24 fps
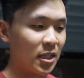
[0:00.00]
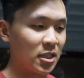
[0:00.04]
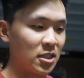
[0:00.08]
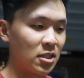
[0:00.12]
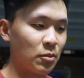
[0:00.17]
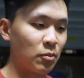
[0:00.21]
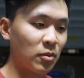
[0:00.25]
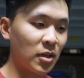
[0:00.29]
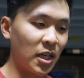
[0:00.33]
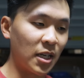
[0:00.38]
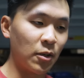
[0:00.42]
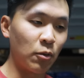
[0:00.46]
asked
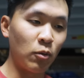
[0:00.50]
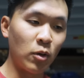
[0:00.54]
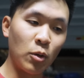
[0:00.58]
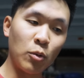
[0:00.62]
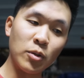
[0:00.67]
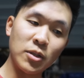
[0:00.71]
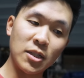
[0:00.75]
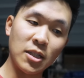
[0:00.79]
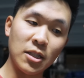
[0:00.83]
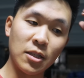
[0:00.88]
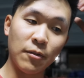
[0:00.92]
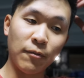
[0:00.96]
him kind of what
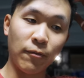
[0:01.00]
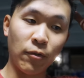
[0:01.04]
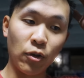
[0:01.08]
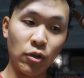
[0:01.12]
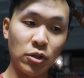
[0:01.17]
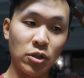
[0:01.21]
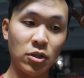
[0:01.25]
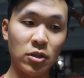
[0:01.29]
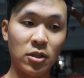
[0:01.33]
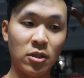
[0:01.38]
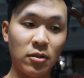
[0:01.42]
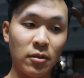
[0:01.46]
was his
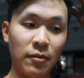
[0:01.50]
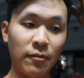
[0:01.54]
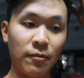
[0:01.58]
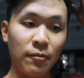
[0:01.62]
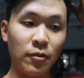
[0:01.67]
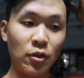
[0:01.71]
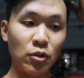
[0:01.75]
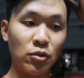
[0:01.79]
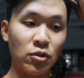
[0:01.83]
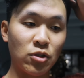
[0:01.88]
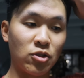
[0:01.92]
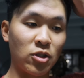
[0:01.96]
first
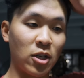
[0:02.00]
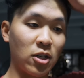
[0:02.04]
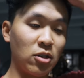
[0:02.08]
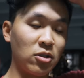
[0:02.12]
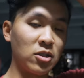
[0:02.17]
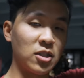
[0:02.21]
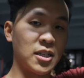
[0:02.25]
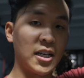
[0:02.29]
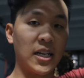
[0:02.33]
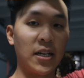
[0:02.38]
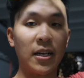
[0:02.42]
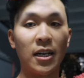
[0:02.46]
few
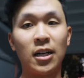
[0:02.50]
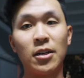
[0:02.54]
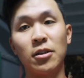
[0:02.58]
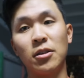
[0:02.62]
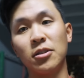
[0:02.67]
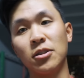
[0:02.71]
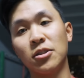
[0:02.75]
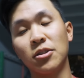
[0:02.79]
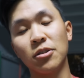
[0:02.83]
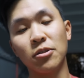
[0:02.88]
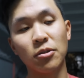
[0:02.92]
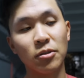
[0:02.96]
struggles kind of out
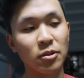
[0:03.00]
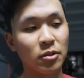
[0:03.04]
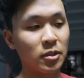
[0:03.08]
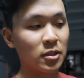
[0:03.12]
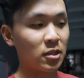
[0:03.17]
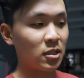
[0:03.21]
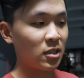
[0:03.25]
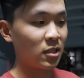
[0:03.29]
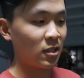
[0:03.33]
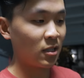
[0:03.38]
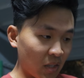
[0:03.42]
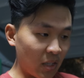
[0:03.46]
on tour
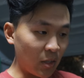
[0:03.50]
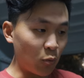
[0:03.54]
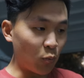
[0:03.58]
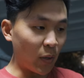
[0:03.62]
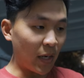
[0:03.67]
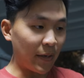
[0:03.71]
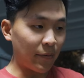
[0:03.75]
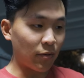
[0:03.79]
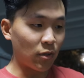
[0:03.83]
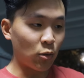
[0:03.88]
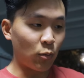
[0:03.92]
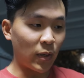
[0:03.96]
was he
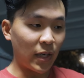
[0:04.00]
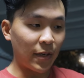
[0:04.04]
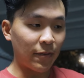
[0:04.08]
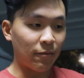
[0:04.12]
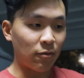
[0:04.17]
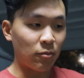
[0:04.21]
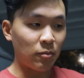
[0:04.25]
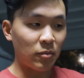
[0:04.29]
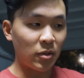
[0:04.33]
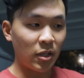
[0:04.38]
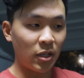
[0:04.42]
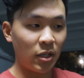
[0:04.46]
wavered away
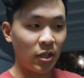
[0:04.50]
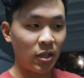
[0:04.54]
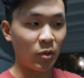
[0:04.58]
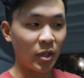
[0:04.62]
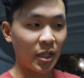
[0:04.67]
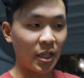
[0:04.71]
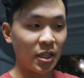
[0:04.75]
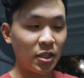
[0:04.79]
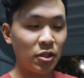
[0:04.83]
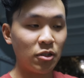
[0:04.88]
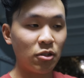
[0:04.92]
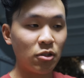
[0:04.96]
from
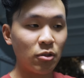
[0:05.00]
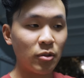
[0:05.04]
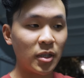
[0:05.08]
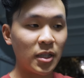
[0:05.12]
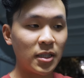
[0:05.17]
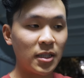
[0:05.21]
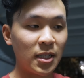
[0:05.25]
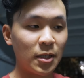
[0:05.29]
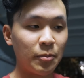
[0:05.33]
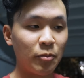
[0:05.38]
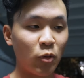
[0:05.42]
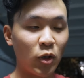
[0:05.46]
what he knew he
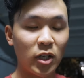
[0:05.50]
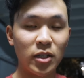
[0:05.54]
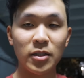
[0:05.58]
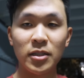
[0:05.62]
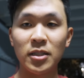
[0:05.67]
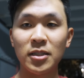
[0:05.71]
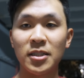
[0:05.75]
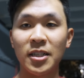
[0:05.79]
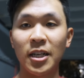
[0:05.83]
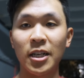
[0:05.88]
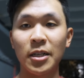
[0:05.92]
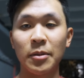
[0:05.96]
did well in
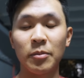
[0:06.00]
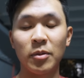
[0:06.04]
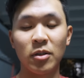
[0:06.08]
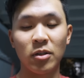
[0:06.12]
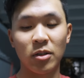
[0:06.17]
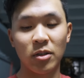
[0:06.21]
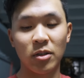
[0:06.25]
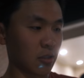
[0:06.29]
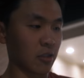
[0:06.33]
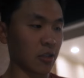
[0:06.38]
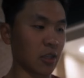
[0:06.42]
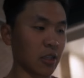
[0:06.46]
his game.
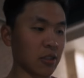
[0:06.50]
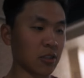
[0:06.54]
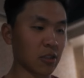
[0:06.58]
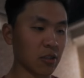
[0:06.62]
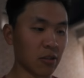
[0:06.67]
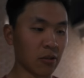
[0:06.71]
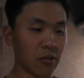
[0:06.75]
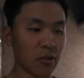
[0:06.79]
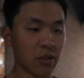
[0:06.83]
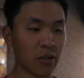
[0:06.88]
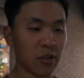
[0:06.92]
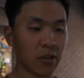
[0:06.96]
All right,
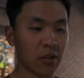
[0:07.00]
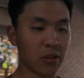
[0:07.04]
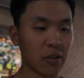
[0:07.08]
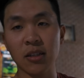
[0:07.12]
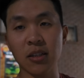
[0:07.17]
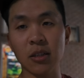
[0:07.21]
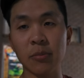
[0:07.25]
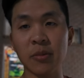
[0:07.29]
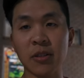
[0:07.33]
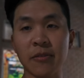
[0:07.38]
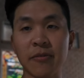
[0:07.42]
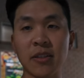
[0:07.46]
so
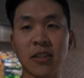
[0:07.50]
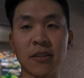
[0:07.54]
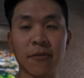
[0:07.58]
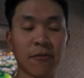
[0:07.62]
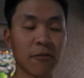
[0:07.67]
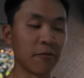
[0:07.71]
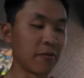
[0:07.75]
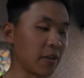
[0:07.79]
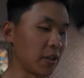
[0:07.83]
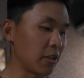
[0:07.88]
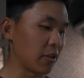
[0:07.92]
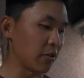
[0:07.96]
little bit of a
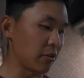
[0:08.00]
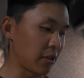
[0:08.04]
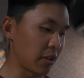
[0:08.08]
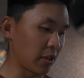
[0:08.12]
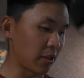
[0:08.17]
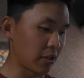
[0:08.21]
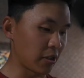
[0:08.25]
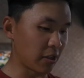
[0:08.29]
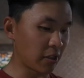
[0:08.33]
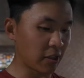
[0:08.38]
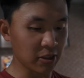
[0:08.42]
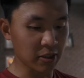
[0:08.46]
different video
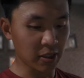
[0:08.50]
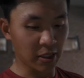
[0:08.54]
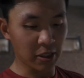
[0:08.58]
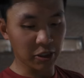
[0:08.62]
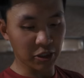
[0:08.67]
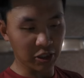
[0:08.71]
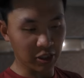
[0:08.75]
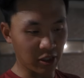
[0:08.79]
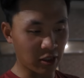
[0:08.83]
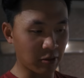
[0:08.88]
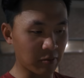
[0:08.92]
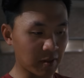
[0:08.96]
here. Just kind
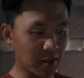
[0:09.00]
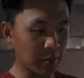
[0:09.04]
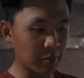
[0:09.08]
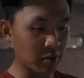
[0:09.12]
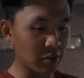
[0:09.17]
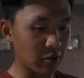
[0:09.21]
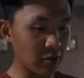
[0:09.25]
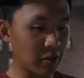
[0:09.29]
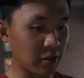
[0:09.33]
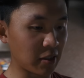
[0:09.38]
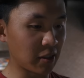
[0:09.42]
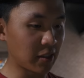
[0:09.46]
of sharing what I'm
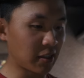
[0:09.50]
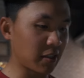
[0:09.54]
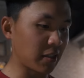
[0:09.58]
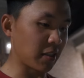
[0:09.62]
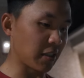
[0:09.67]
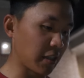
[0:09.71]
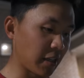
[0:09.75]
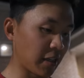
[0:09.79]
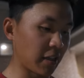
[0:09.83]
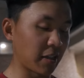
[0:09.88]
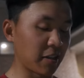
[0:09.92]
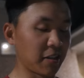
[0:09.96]
doing.
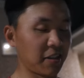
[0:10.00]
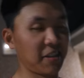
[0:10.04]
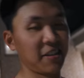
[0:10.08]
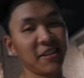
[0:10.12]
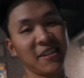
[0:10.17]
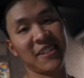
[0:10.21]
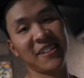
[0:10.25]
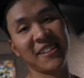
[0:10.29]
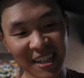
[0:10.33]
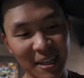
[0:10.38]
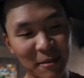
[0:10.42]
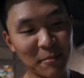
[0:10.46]
Again,
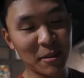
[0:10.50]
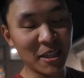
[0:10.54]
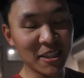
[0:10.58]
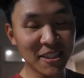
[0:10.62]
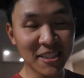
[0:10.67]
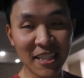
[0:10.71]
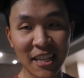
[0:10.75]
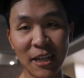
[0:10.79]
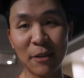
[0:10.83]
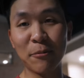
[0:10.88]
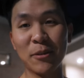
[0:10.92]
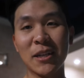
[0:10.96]
I'm not
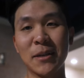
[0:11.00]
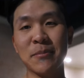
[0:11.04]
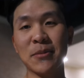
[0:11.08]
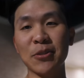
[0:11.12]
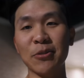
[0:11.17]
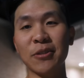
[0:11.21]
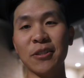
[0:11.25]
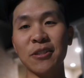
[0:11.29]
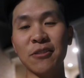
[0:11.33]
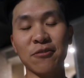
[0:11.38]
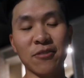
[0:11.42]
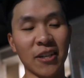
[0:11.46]
saying what I'm
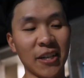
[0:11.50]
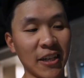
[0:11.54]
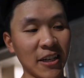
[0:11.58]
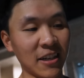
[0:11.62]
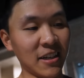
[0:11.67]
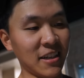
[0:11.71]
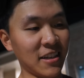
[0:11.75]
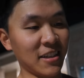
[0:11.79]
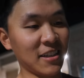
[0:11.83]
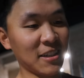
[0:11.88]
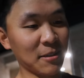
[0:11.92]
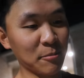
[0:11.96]
doing is right.
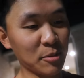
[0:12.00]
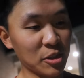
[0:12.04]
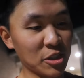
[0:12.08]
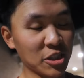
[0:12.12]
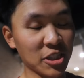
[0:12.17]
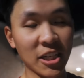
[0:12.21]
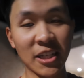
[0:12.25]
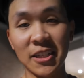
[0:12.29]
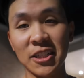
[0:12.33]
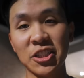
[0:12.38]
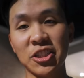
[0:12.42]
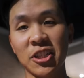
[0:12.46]
I'm
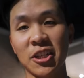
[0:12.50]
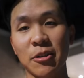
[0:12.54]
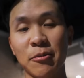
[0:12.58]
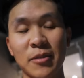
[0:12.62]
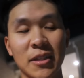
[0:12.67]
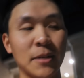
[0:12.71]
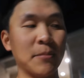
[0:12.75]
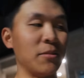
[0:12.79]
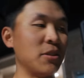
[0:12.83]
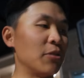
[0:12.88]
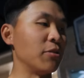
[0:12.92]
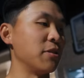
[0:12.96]
just kind of sharing
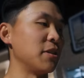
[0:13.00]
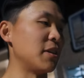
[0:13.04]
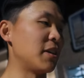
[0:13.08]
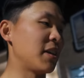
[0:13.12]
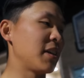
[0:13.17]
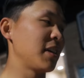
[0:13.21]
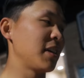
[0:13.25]
what I'm doing.